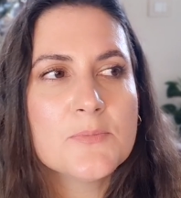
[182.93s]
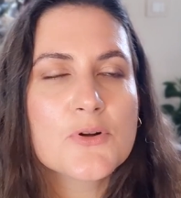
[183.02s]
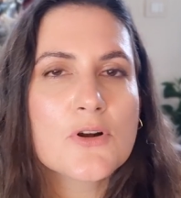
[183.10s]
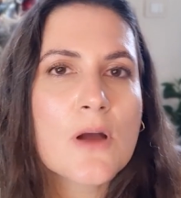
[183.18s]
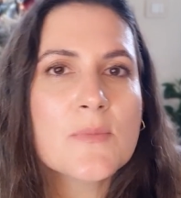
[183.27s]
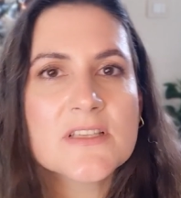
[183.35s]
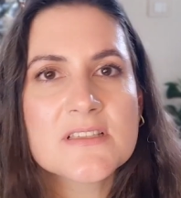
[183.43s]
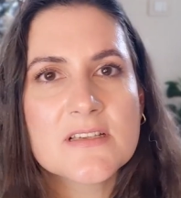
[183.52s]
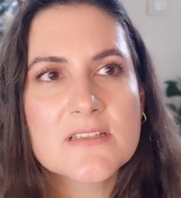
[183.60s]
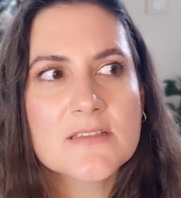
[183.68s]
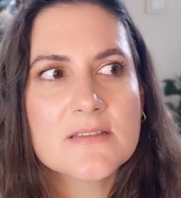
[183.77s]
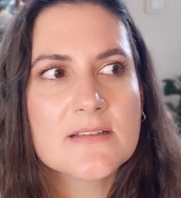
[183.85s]

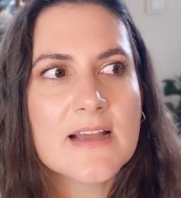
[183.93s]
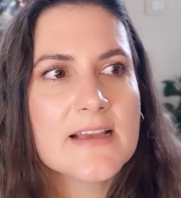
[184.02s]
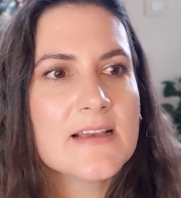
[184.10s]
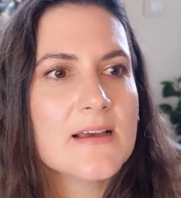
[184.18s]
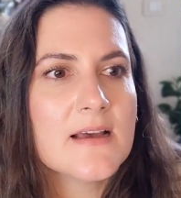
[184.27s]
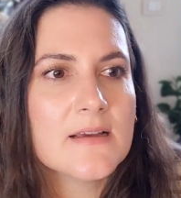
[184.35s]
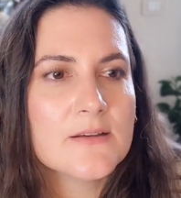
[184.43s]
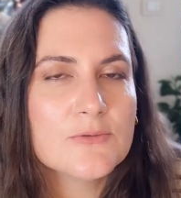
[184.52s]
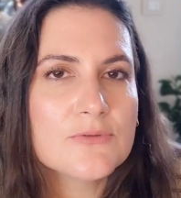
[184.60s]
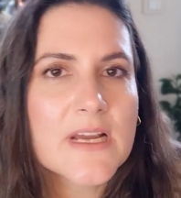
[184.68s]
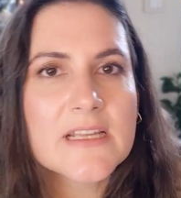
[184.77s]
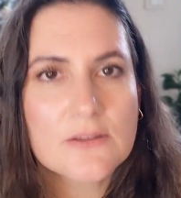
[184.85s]
promises like
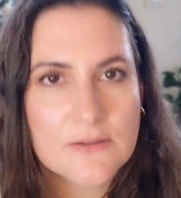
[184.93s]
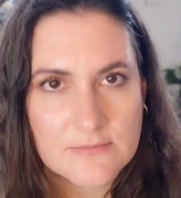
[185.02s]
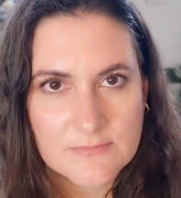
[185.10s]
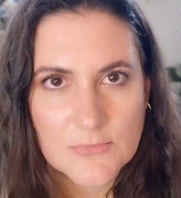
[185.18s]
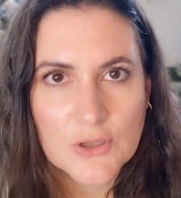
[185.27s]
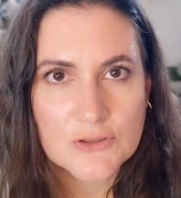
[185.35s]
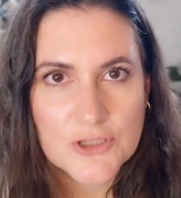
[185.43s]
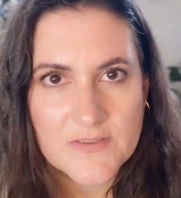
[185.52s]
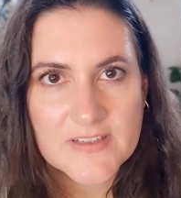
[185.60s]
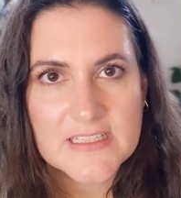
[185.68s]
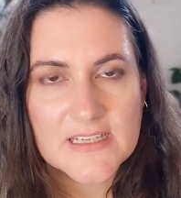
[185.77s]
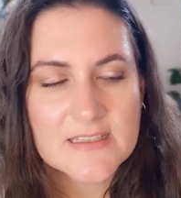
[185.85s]
great
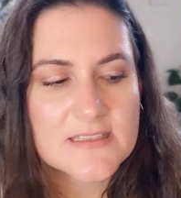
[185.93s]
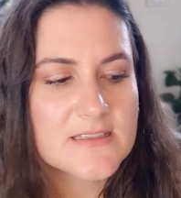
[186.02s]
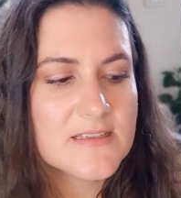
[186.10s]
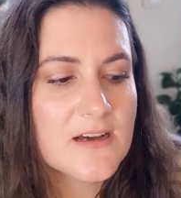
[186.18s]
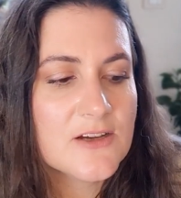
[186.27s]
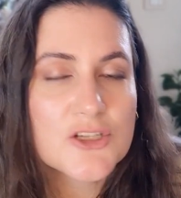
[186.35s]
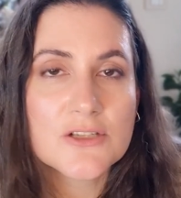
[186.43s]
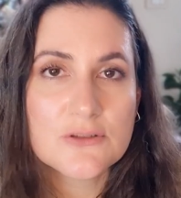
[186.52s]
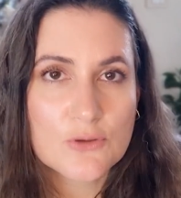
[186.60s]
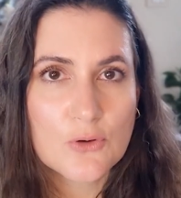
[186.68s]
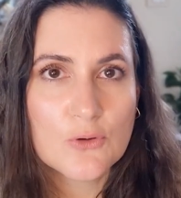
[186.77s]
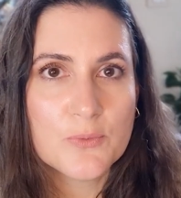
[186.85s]
longevity and sillage in
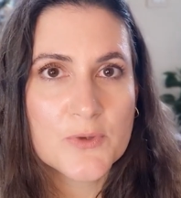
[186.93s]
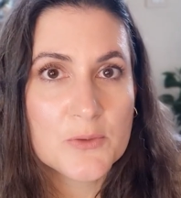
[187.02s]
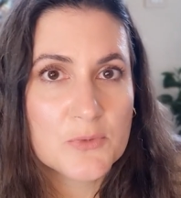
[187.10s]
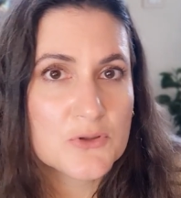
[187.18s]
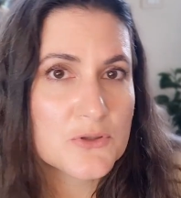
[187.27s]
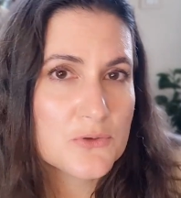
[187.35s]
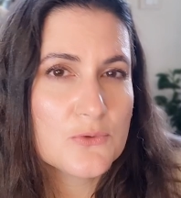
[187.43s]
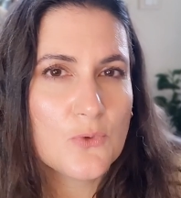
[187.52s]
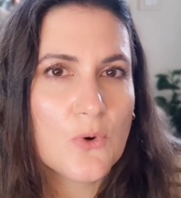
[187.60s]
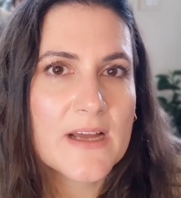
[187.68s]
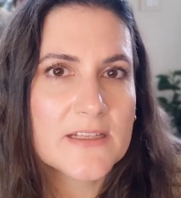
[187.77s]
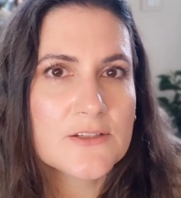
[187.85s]
the opening because it's
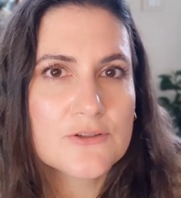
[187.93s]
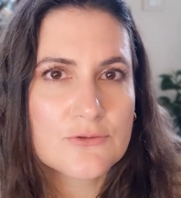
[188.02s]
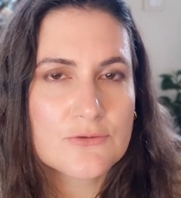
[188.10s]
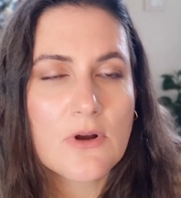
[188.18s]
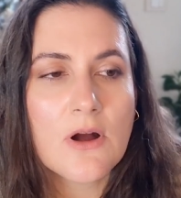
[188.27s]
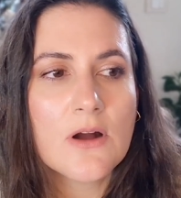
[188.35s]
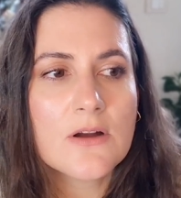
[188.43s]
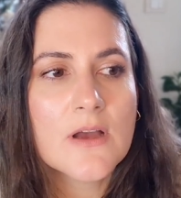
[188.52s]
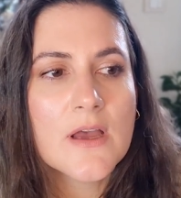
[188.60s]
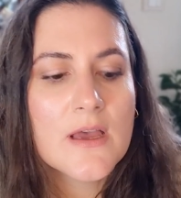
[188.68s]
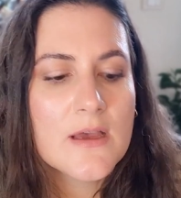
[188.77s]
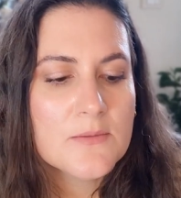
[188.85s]
quite strong,
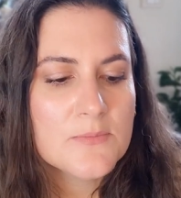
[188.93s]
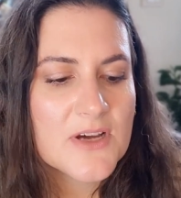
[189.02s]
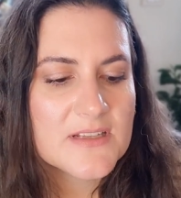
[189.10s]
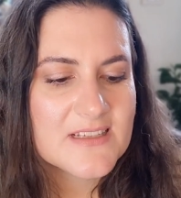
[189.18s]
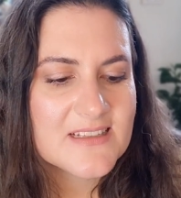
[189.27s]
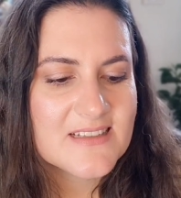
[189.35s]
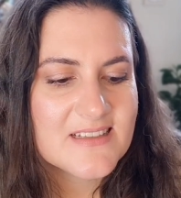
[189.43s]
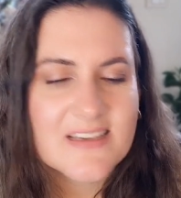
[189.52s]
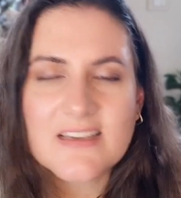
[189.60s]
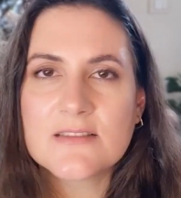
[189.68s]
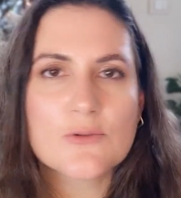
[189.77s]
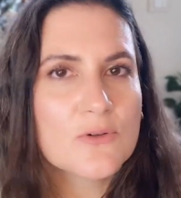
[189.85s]
but it
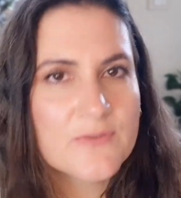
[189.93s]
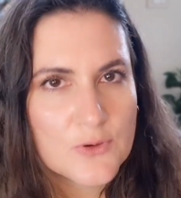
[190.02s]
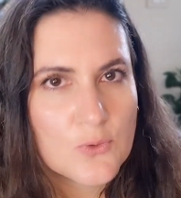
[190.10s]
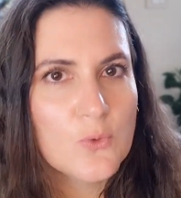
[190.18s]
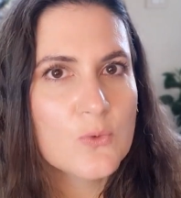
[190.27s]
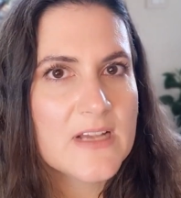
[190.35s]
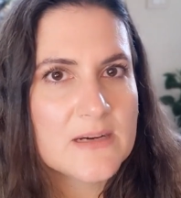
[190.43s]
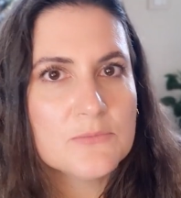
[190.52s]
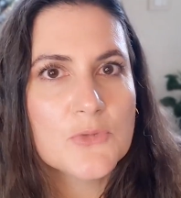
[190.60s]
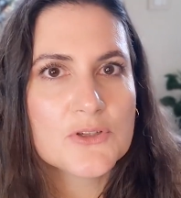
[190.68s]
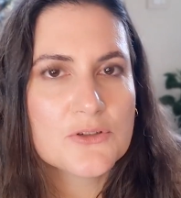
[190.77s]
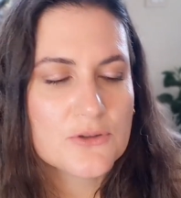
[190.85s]
is overall a
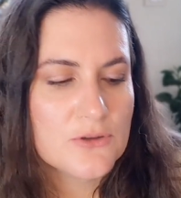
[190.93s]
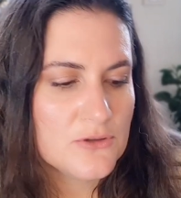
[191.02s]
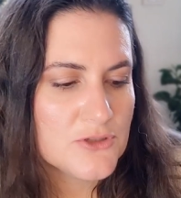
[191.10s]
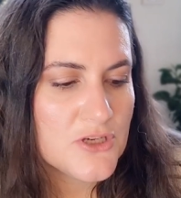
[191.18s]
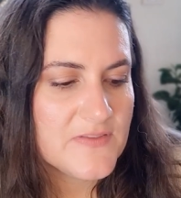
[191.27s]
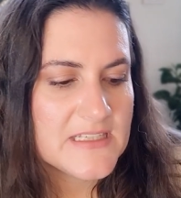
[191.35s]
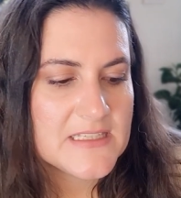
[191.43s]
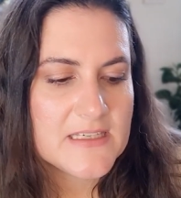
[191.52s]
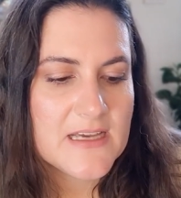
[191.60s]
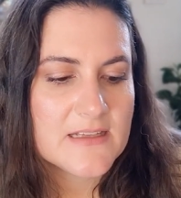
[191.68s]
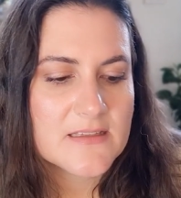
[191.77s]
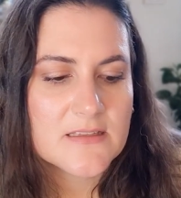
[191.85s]
moderate
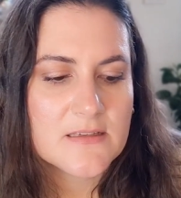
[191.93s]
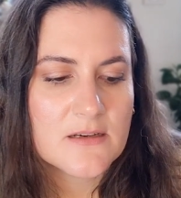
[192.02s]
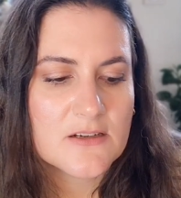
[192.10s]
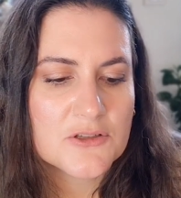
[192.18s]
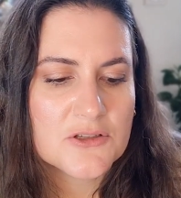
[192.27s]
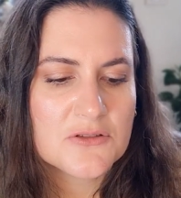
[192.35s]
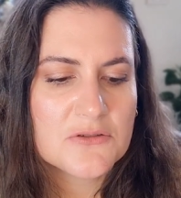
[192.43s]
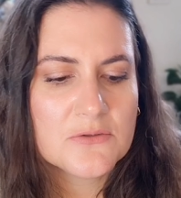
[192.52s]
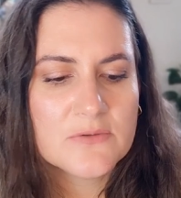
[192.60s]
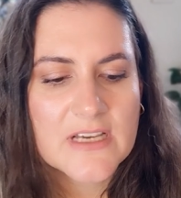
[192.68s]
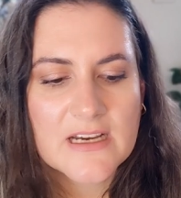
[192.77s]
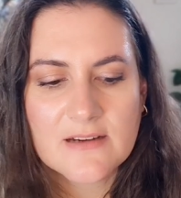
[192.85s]
longevity and sillage.
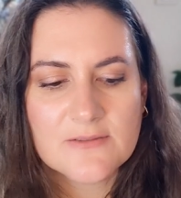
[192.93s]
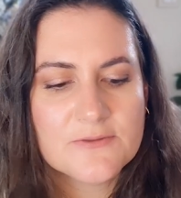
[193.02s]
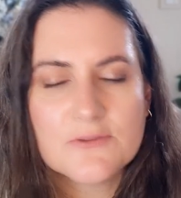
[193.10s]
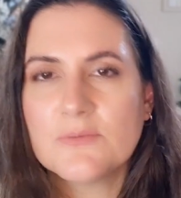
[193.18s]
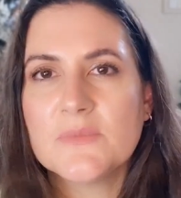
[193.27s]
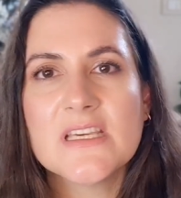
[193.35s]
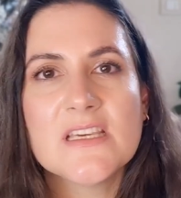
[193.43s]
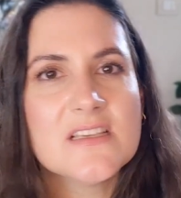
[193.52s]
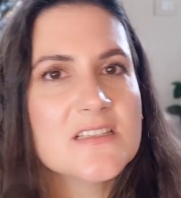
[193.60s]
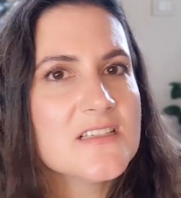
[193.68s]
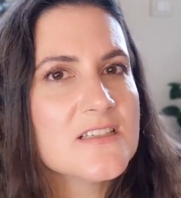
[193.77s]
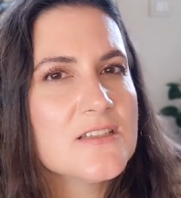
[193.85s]
So yeah, for
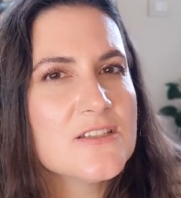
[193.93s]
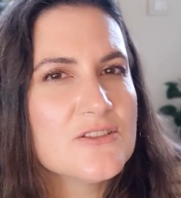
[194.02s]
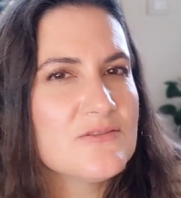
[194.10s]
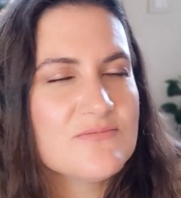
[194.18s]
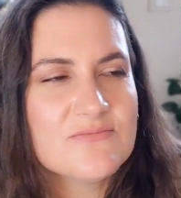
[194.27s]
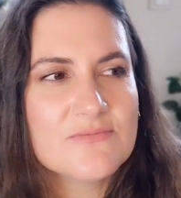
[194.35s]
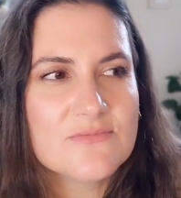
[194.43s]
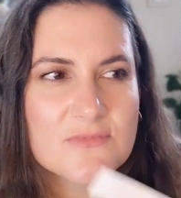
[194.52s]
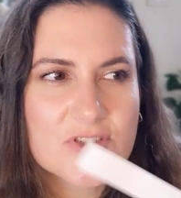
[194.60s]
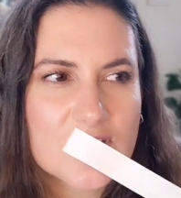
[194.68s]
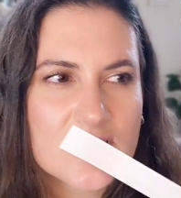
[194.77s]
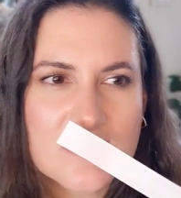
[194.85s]
me, this is
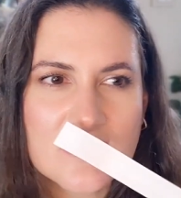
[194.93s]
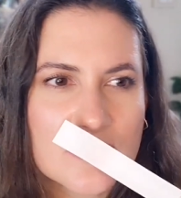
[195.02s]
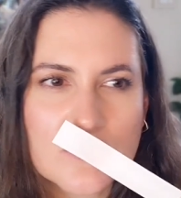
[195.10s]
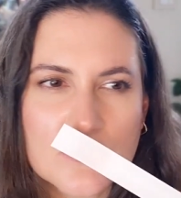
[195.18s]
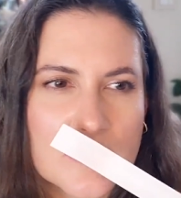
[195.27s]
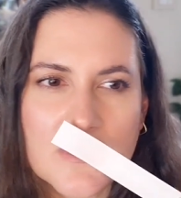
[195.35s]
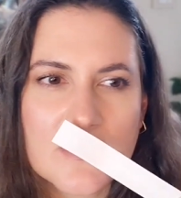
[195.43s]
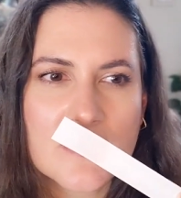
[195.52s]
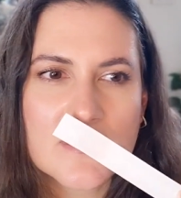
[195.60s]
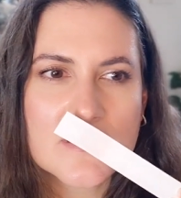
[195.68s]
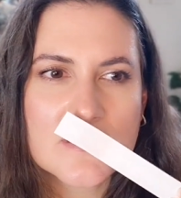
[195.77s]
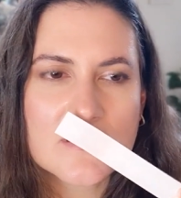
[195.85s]
just not worth
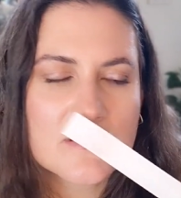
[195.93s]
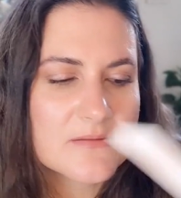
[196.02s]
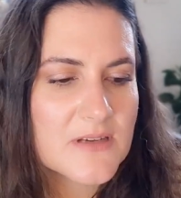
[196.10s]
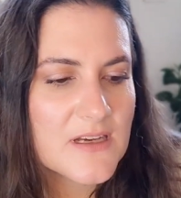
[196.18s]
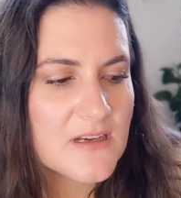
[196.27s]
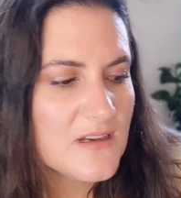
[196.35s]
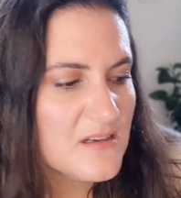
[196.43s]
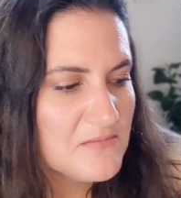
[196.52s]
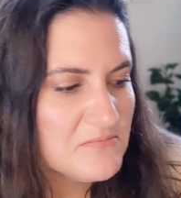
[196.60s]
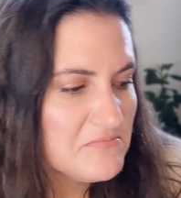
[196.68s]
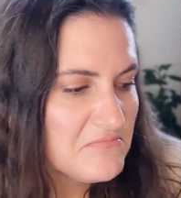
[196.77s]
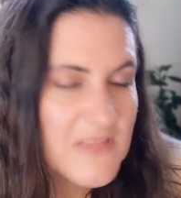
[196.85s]
it.
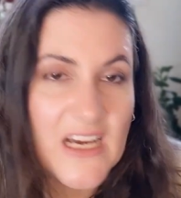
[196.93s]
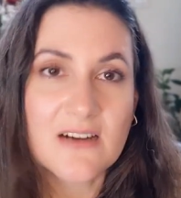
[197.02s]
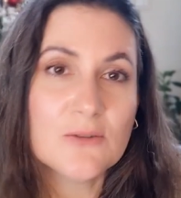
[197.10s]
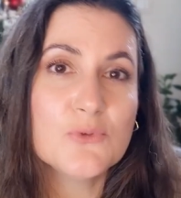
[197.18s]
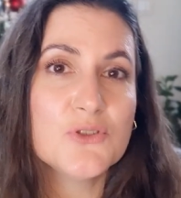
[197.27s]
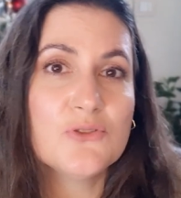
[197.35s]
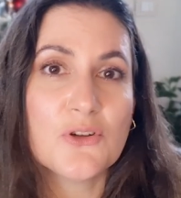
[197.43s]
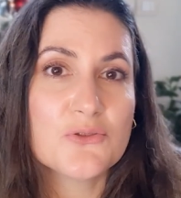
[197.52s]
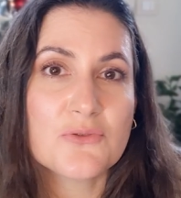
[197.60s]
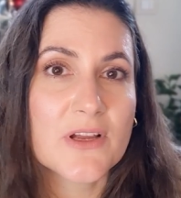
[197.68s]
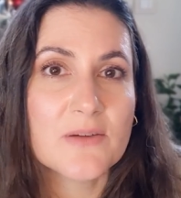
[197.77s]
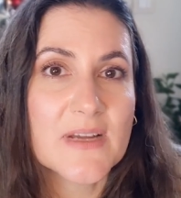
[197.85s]
Would
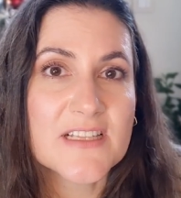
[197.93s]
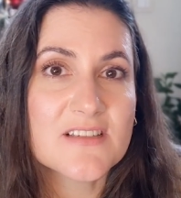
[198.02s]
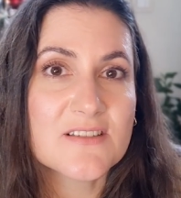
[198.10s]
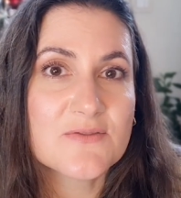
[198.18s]
not recommend this